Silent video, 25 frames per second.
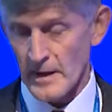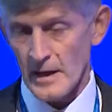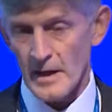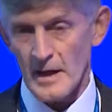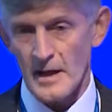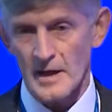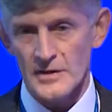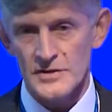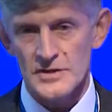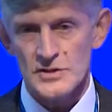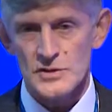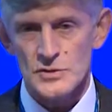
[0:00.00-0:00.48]

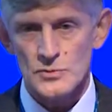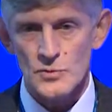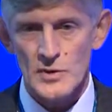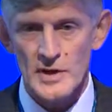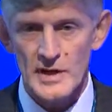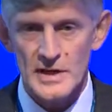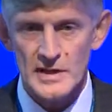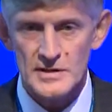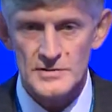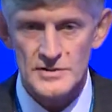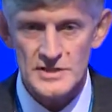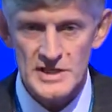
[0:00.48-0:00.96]
And this is
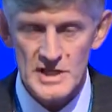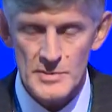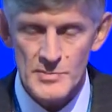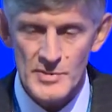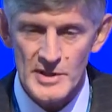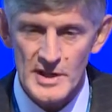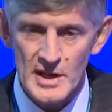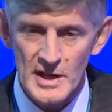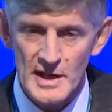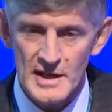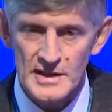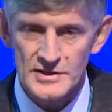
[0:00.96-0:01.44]
where
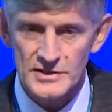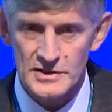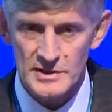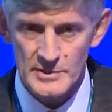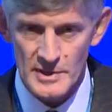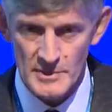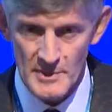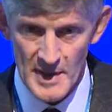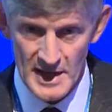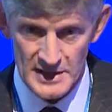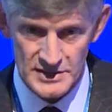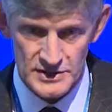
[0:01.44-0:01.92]
CPI is going
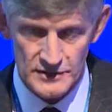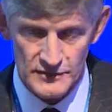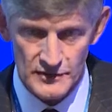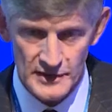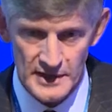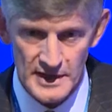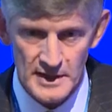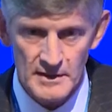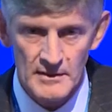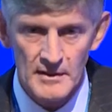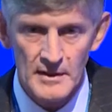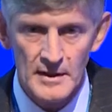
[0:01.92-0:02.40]
to be
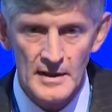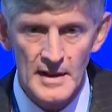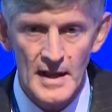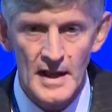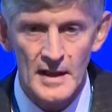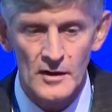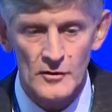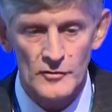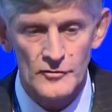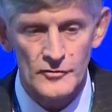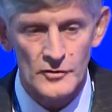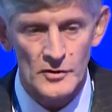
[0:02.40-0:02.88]
massively
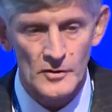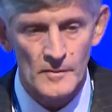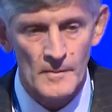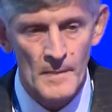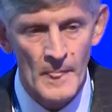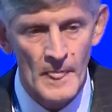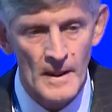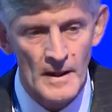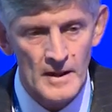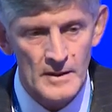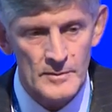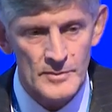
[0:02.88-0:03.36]
helpful
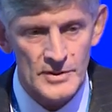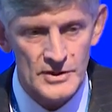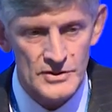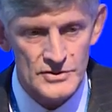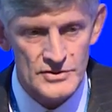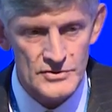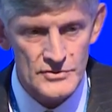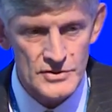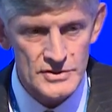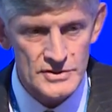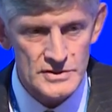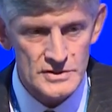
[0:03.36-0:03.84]

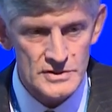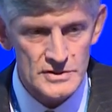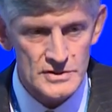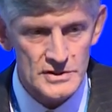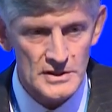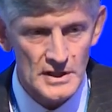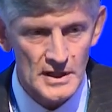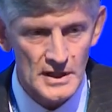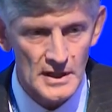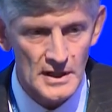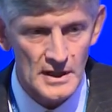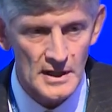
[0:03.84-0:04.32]
because there isn't
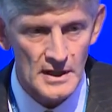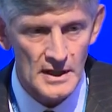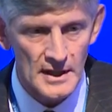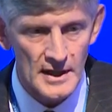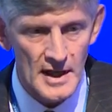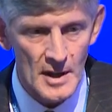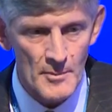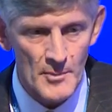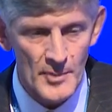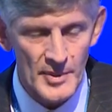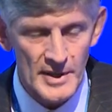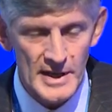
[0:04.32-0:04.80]
uh, a
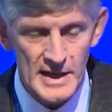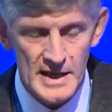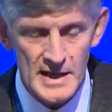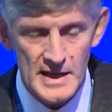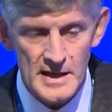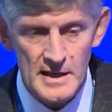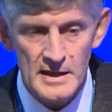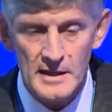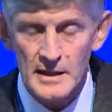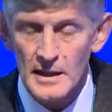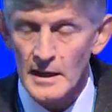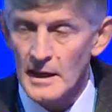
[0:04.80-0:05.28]

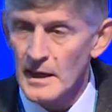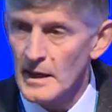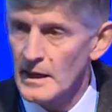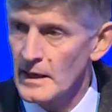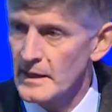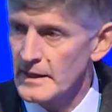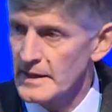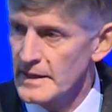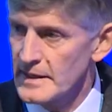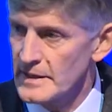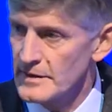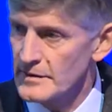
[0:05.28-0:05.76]
company uh,
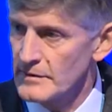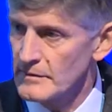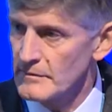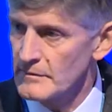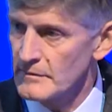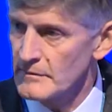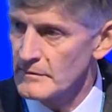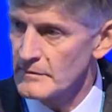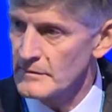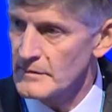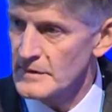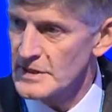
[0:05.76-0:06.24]

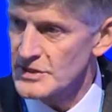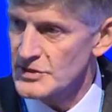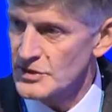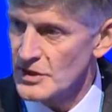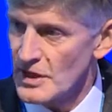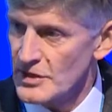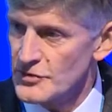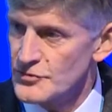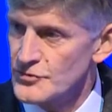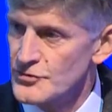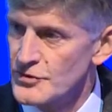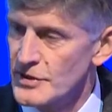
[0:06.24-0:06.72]
in this
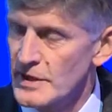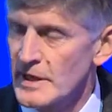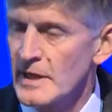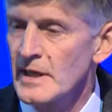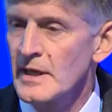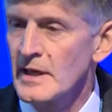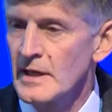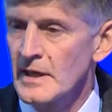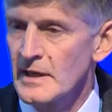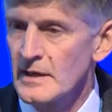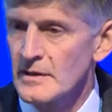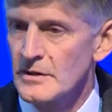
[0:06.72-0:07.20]
country
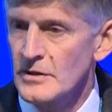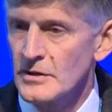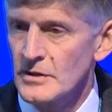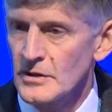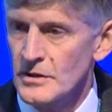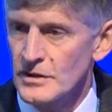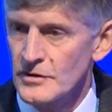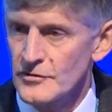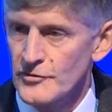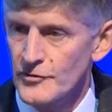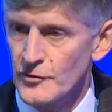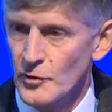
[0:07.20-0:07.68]
that
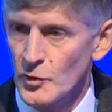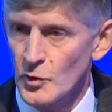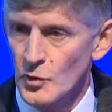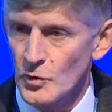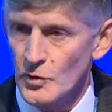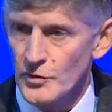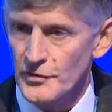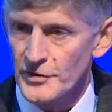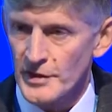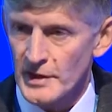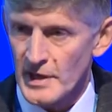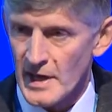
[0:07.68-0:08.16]
can
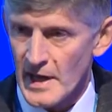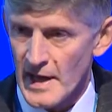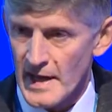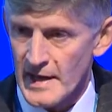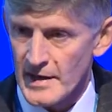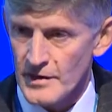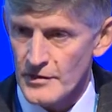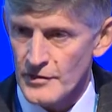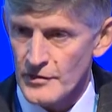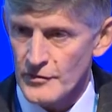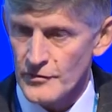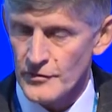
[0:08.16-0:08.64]
afford the
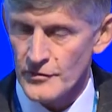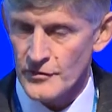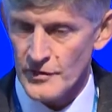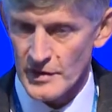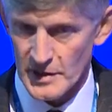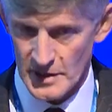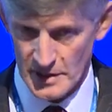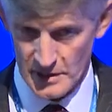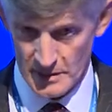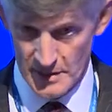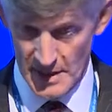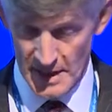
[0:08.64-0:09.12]
kind of
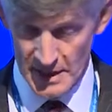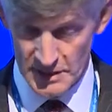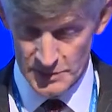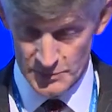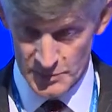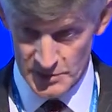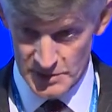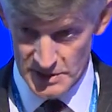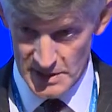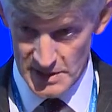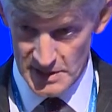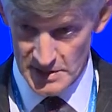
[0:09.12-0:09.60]
uh,
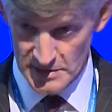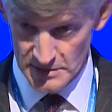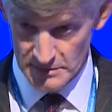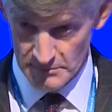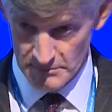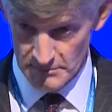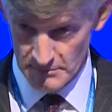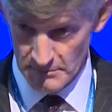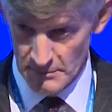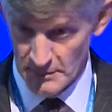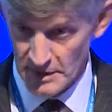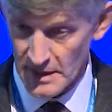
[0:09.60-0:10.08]
expertise
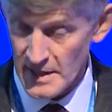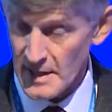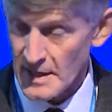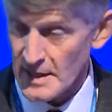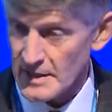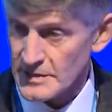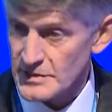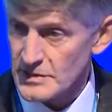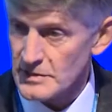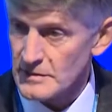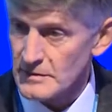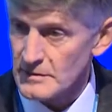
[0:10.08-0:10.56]
and
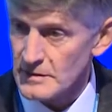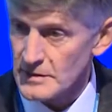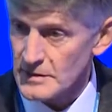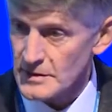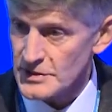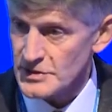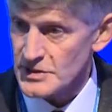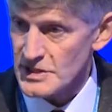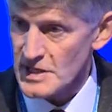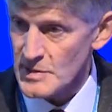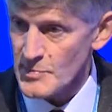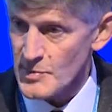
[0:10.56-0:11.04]
kit that
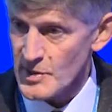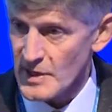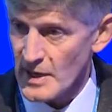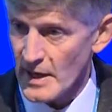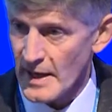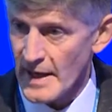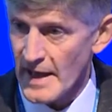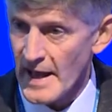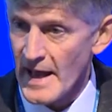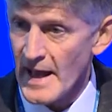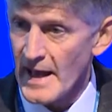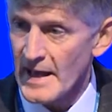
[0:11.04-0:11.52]
the
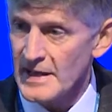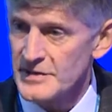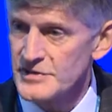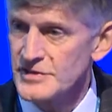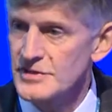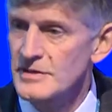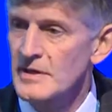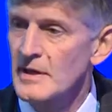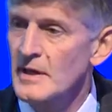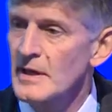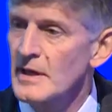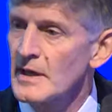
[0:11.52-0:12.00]
CPI
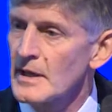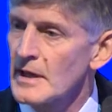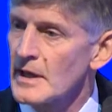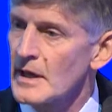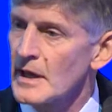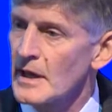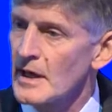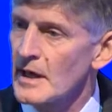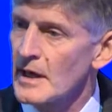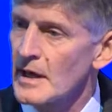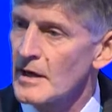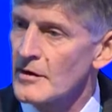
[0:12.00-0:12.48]
has
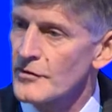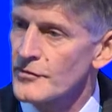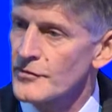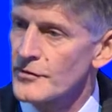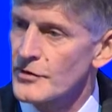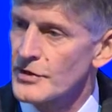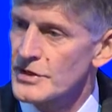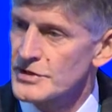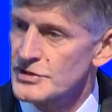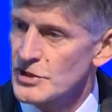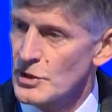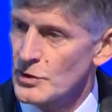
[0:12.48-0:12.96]
uh,
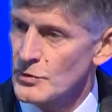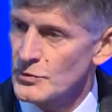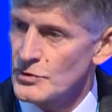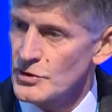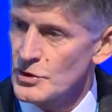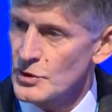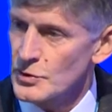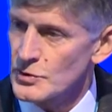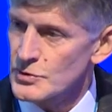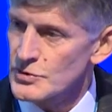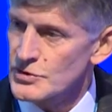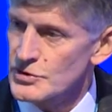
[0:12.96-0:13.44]
for its own
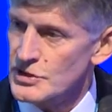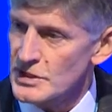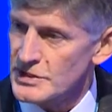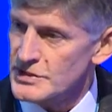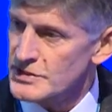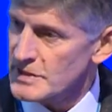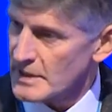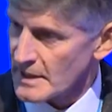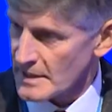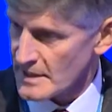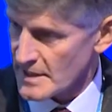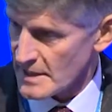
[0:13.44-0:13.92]
use,
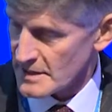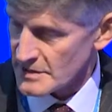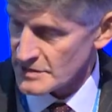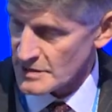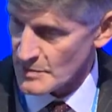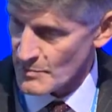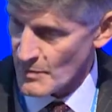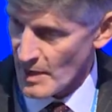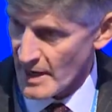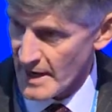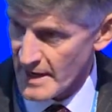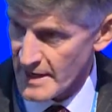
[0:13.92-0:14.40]
just in case
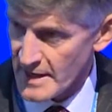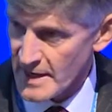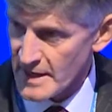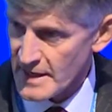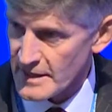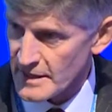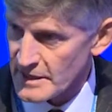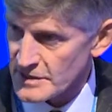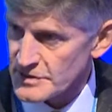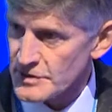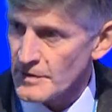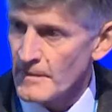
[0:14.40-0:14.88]
it might
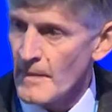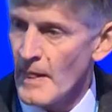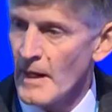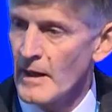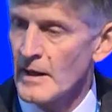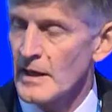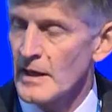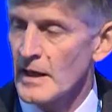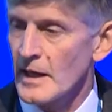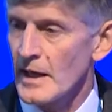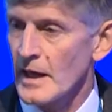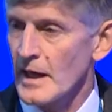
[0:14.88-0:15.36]
need it.
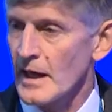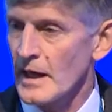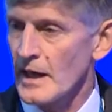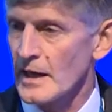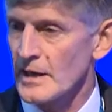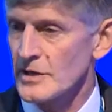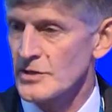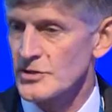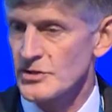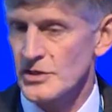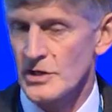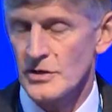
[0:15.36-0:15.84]
Uh,
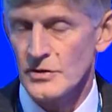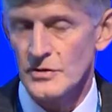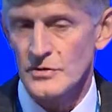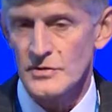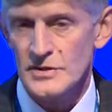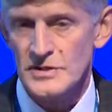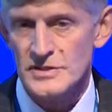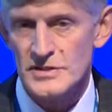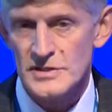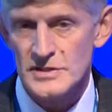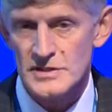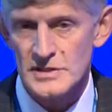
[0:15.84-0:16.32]
so
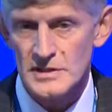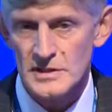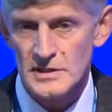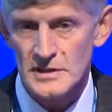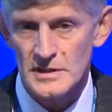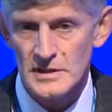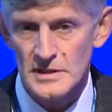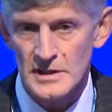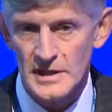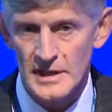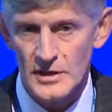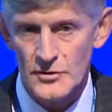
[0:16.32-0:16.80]
this is
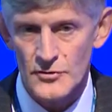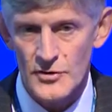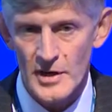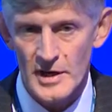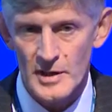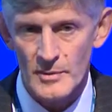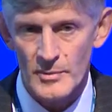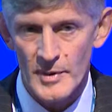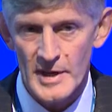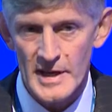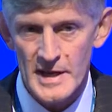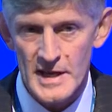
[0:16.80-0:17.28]
a, an
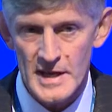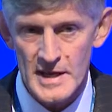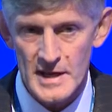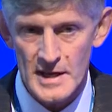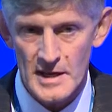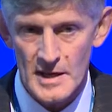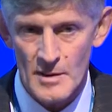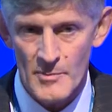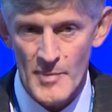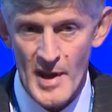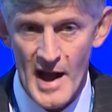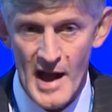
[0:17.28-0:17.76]
incredibly
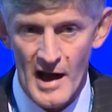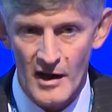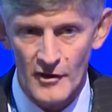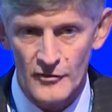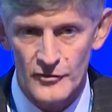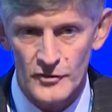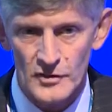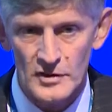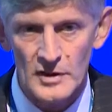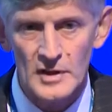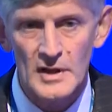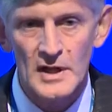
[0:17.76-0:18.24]
uh,
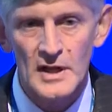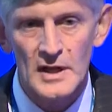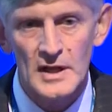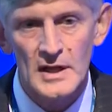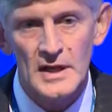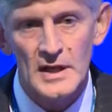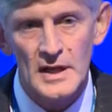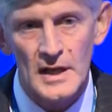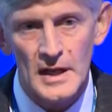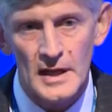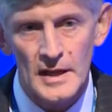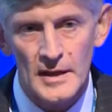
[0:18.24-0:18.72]
powerful
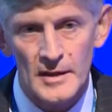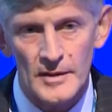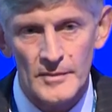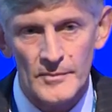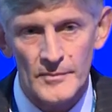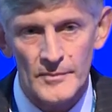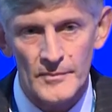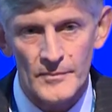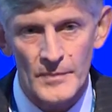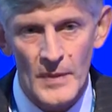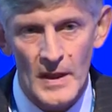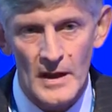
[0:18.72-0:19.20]
um,
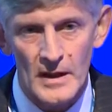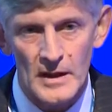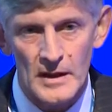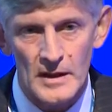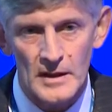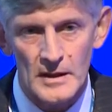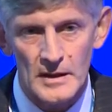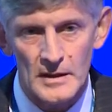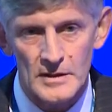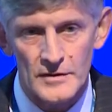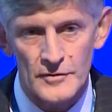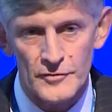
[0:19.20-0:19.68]

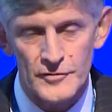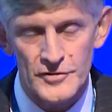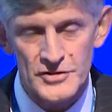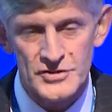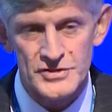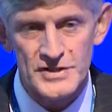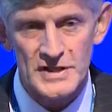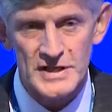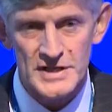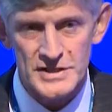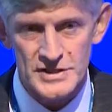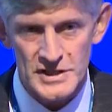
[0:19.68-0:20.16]

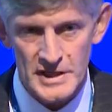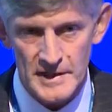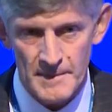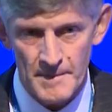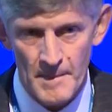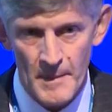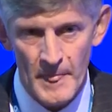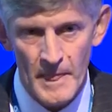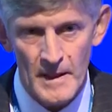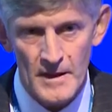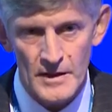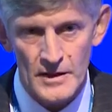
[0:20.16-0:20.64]
facility
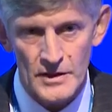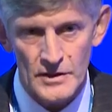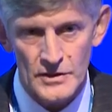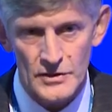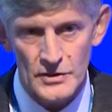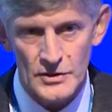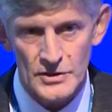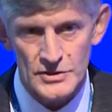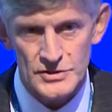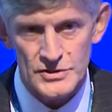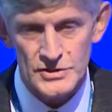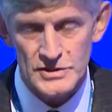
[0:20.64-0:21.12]

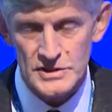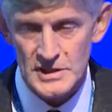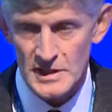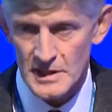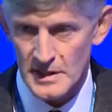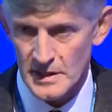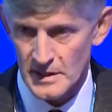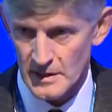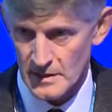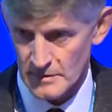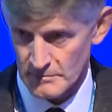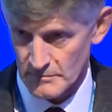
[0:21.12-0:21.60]

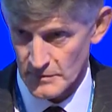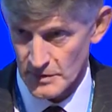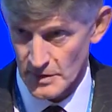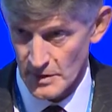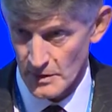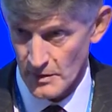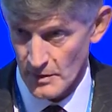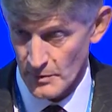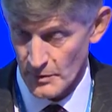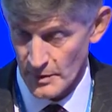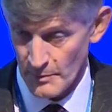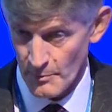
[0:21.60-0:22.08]
that, you
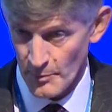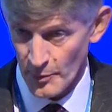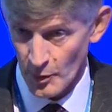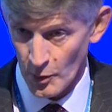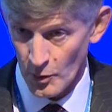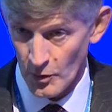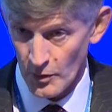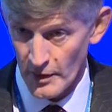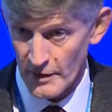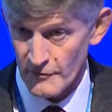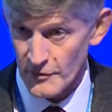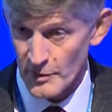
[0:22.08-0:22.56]
know, I would
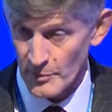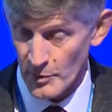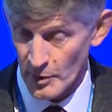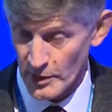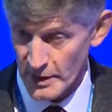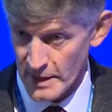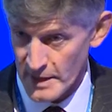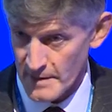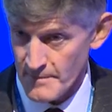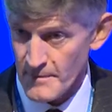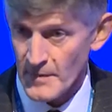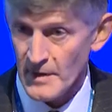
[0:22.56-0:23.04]
implore
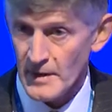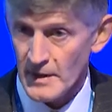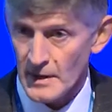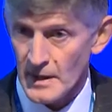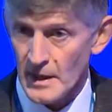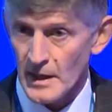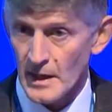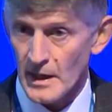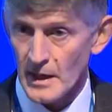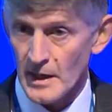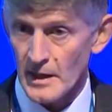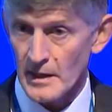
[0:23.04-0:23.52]
everybody
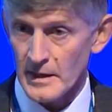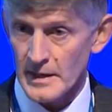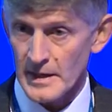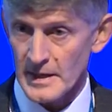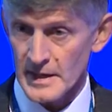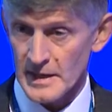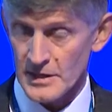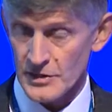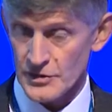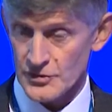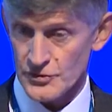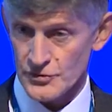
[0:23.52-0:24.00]
in
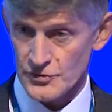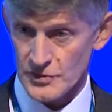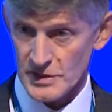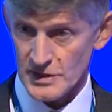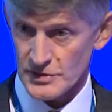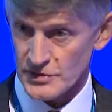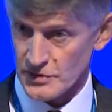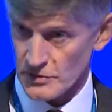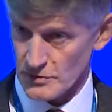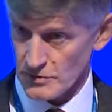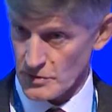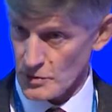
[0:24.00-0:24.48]
industry
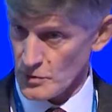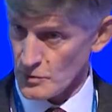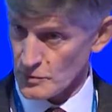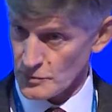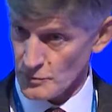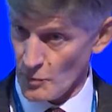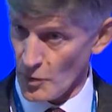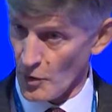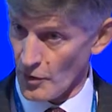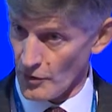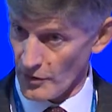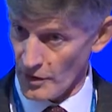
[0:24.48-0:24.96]
to use
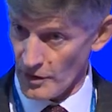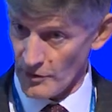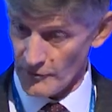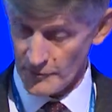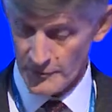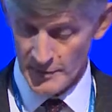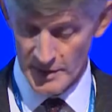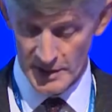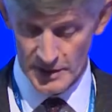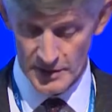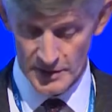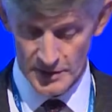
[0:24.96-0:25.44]
more of
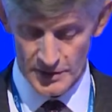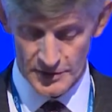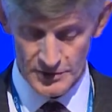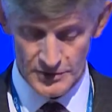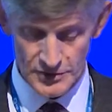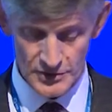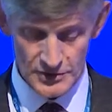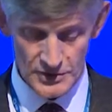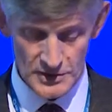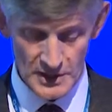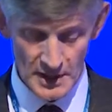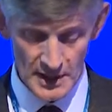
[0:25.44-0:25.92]

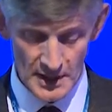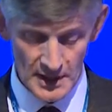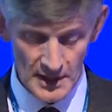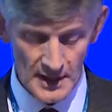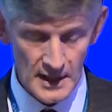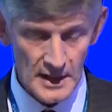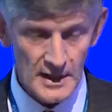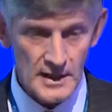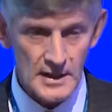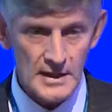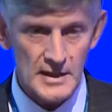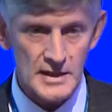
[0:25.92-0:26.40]
because
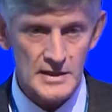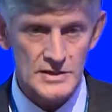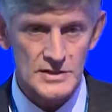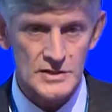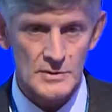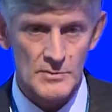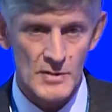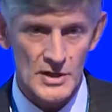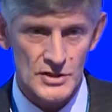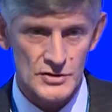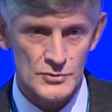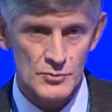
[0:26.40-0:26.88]
it's
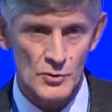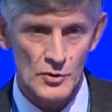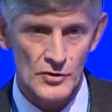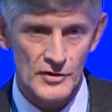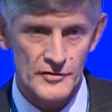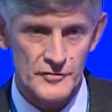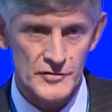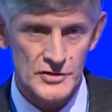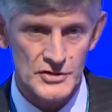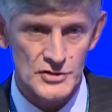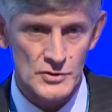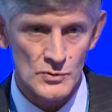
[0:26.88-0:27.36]
a much more
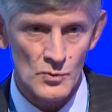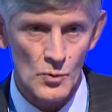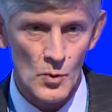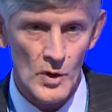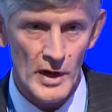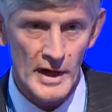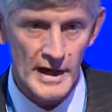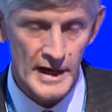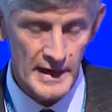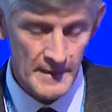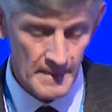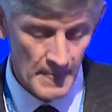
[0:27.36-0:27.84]
efficient
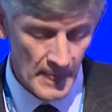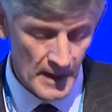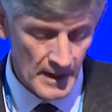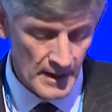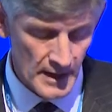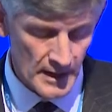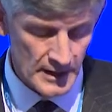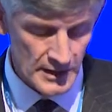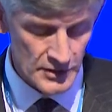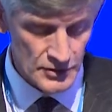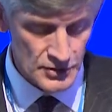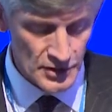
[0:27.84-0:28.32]
way.
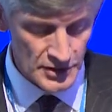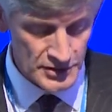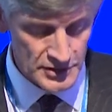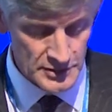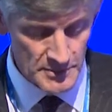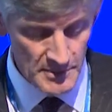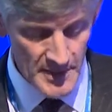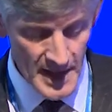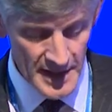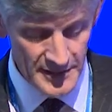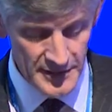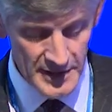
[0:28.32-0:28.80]
And in
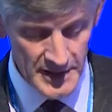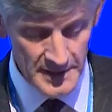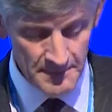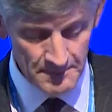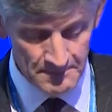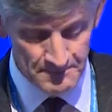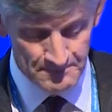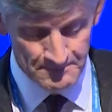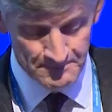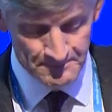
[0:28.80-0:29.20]
Johnson Matthey,